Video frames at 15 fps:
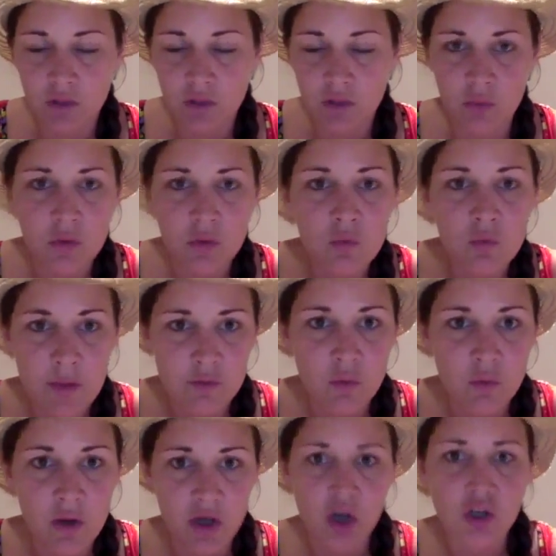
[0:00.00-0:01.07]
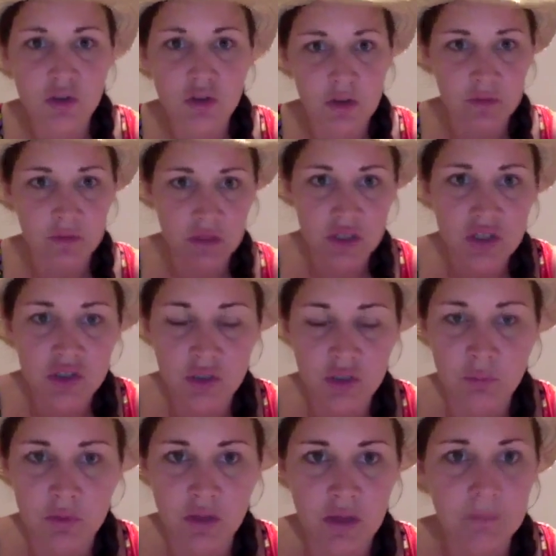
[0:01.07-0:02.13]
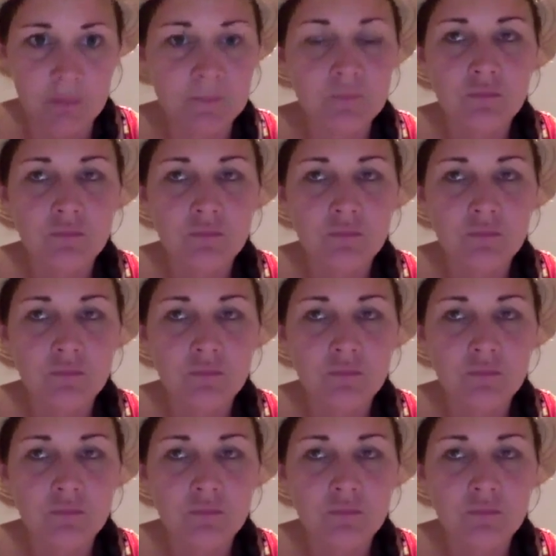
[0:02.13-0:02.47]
I wouldn't ever want to hurt that relationship with them.